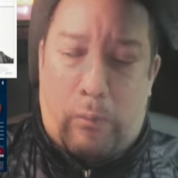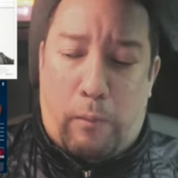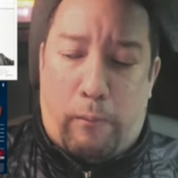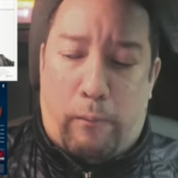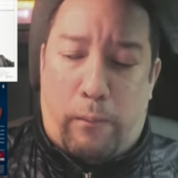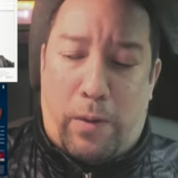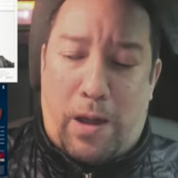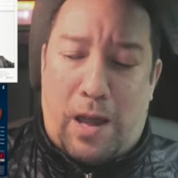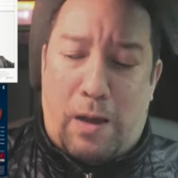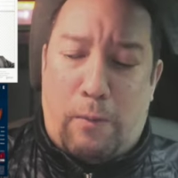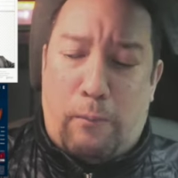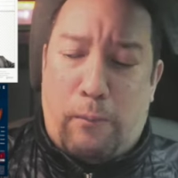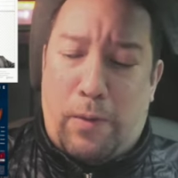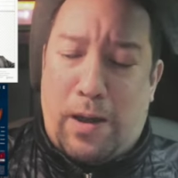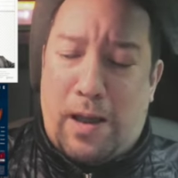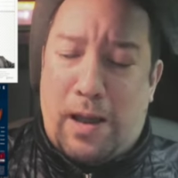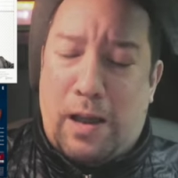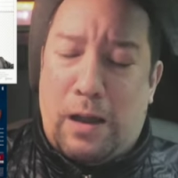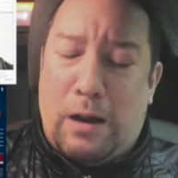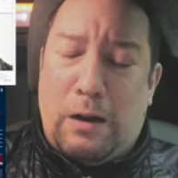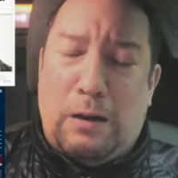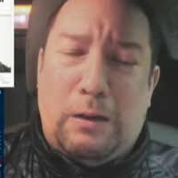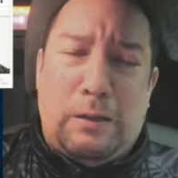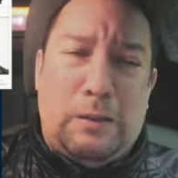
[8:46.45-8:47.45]

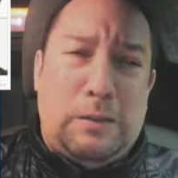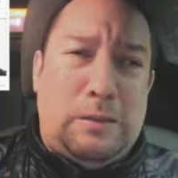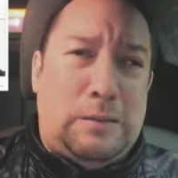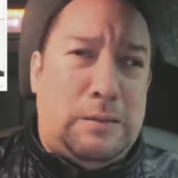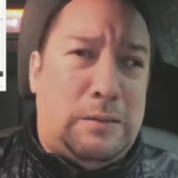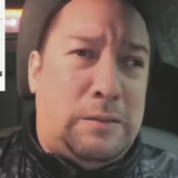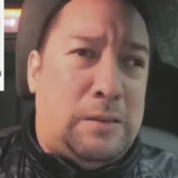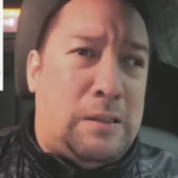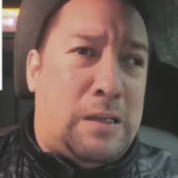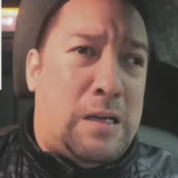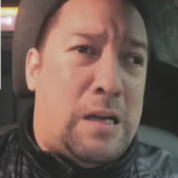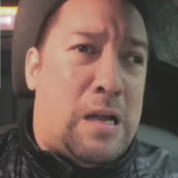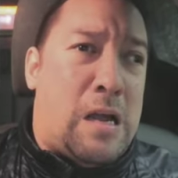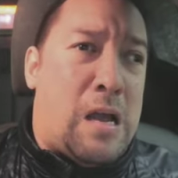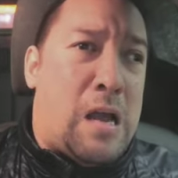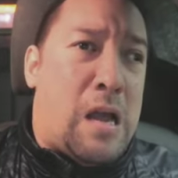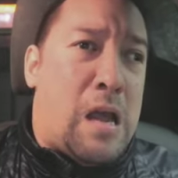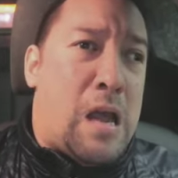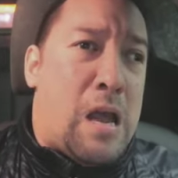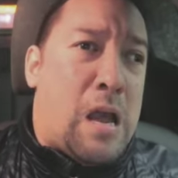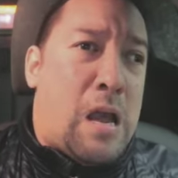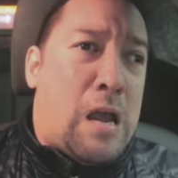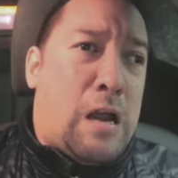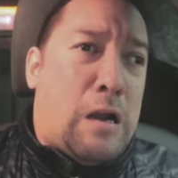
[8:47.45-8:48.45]
Batman
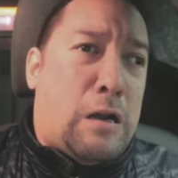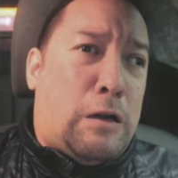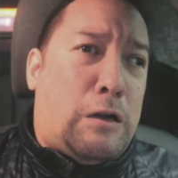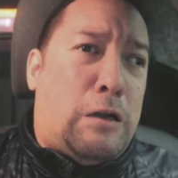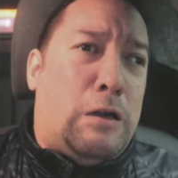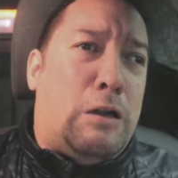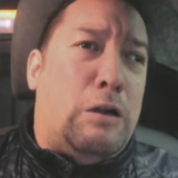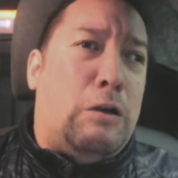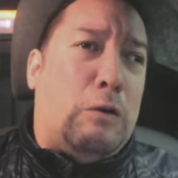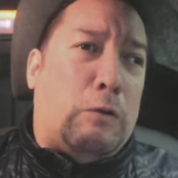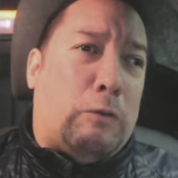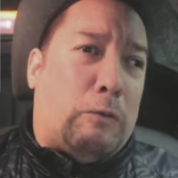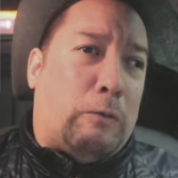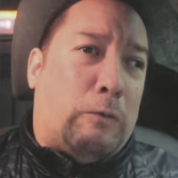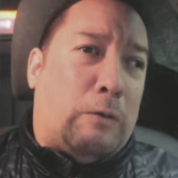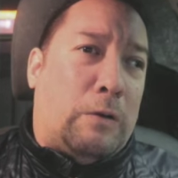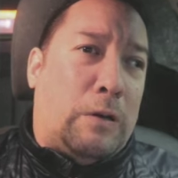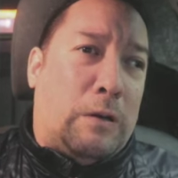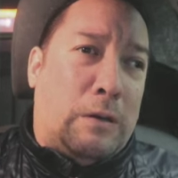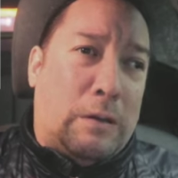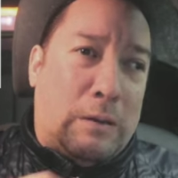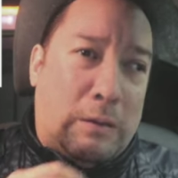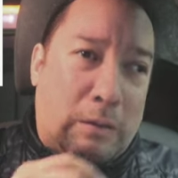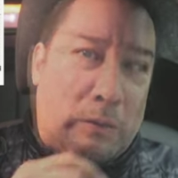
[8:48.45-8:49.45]
2,
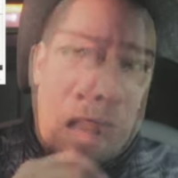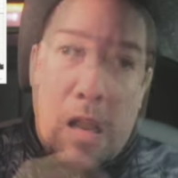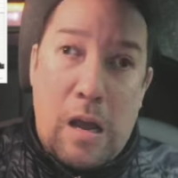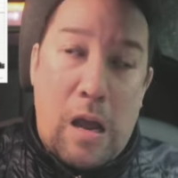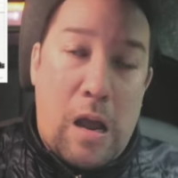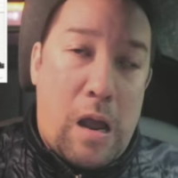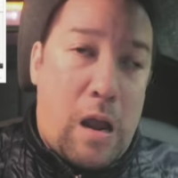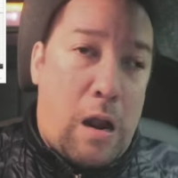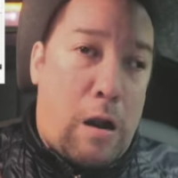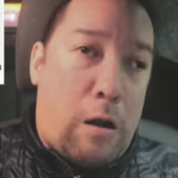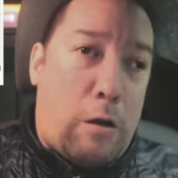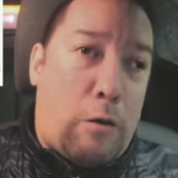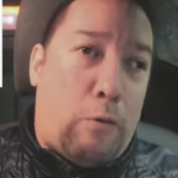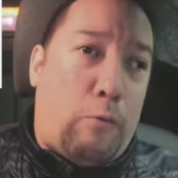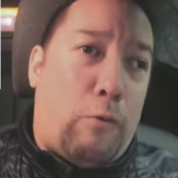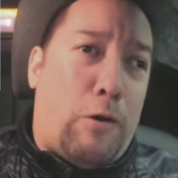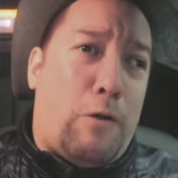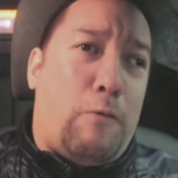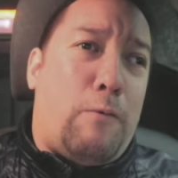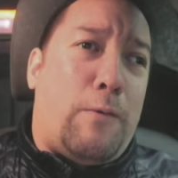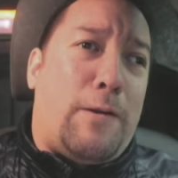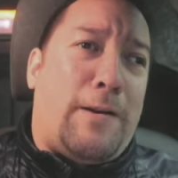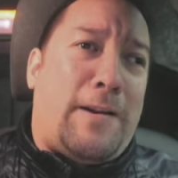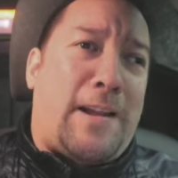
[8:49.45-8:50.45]
the
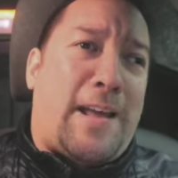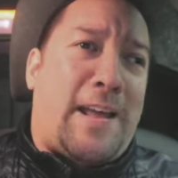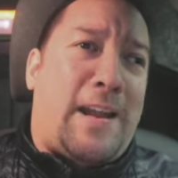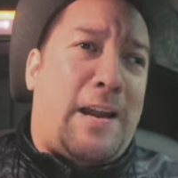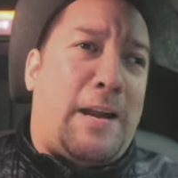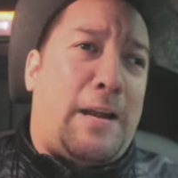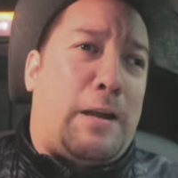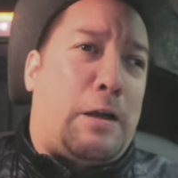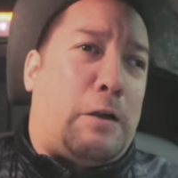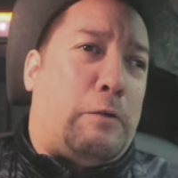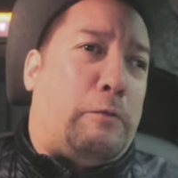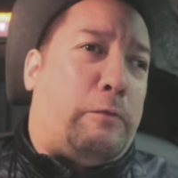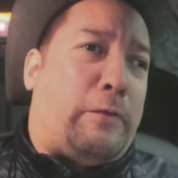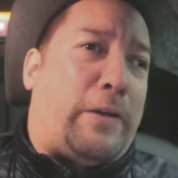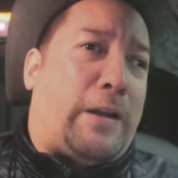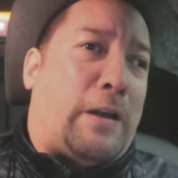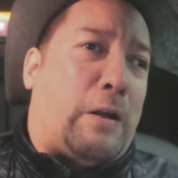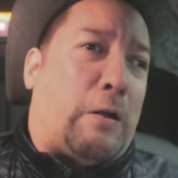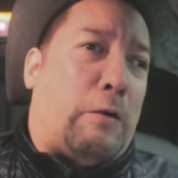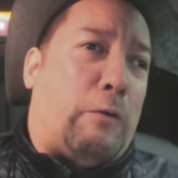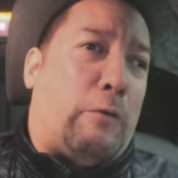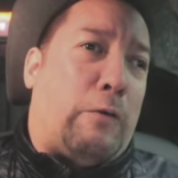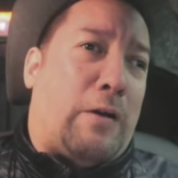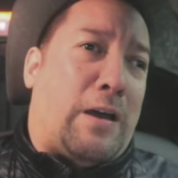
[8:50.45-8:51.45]
one with Danny
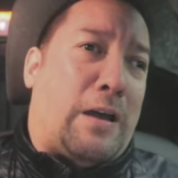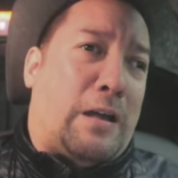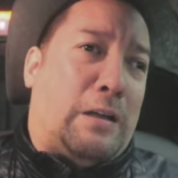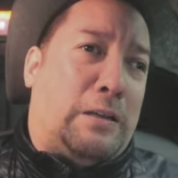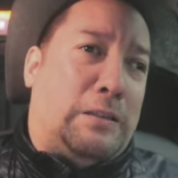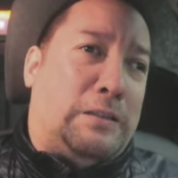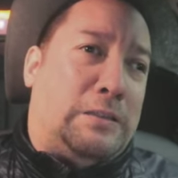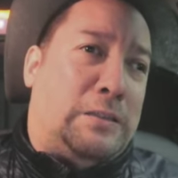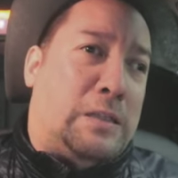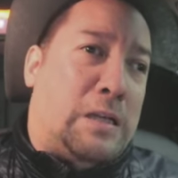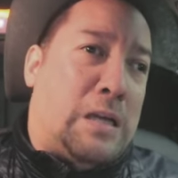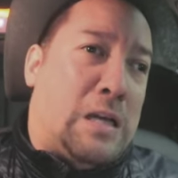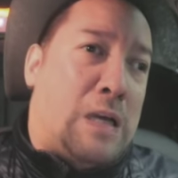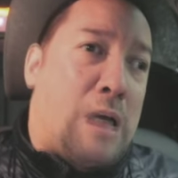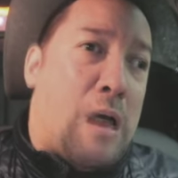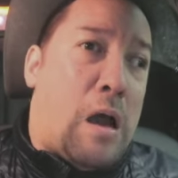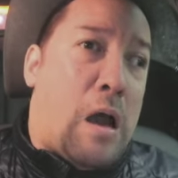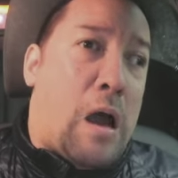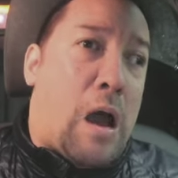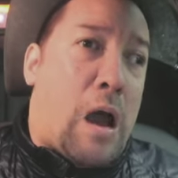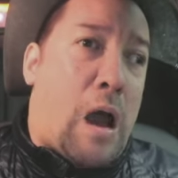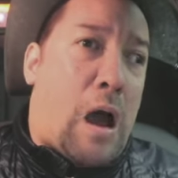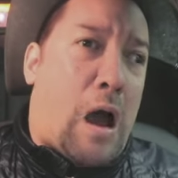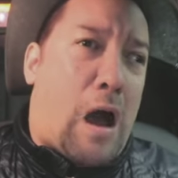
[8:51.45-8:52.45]
DeVito, as
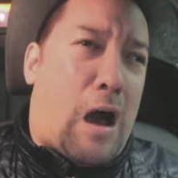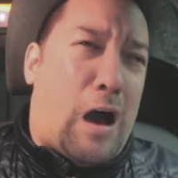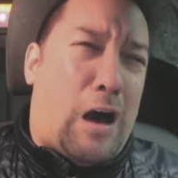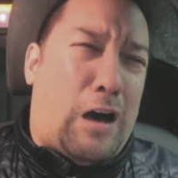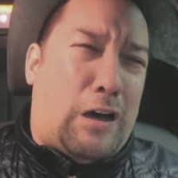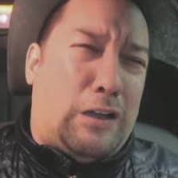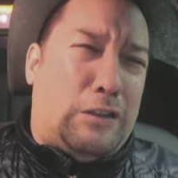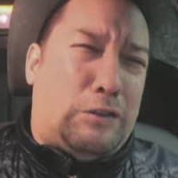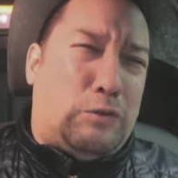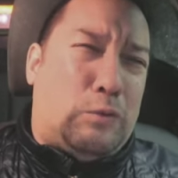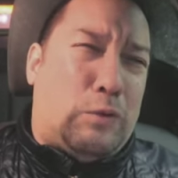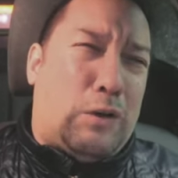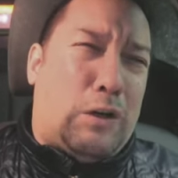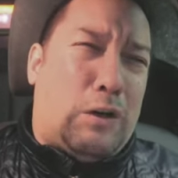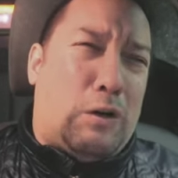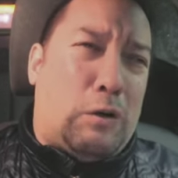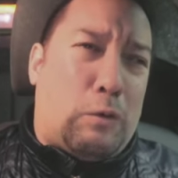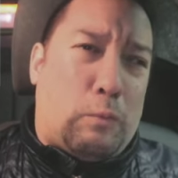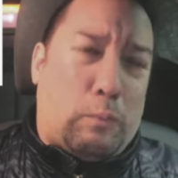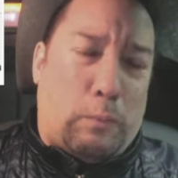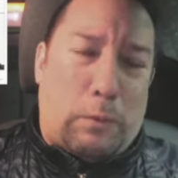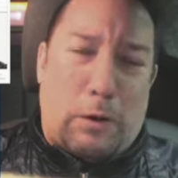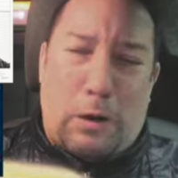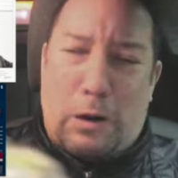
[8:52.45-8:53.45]

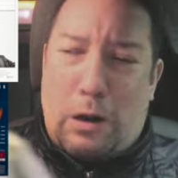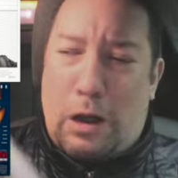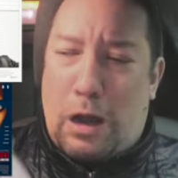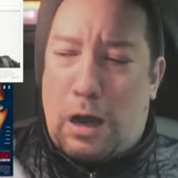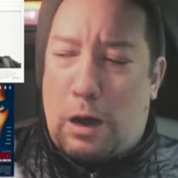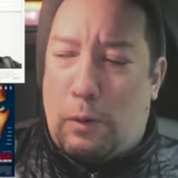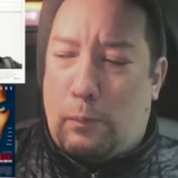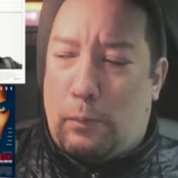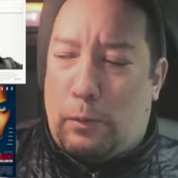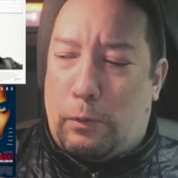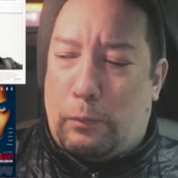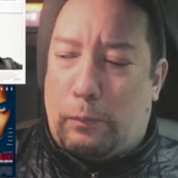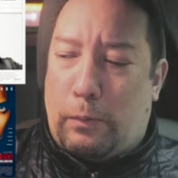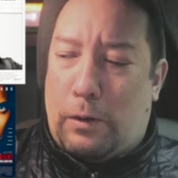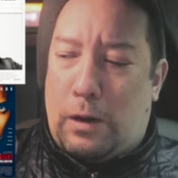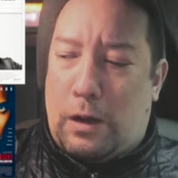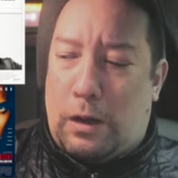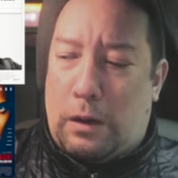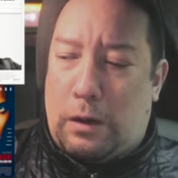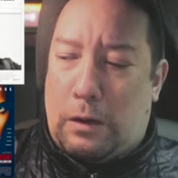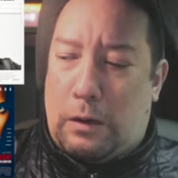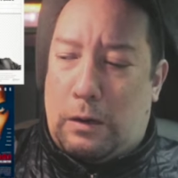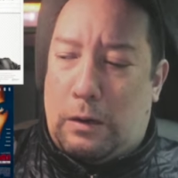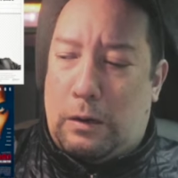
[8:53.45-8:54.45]
Oswald
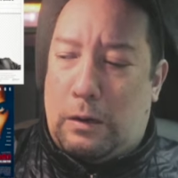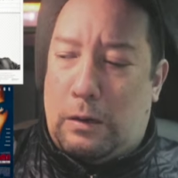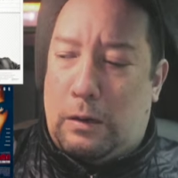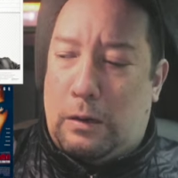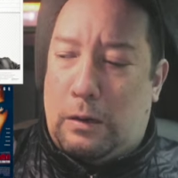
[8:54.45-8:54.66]
Cobblepot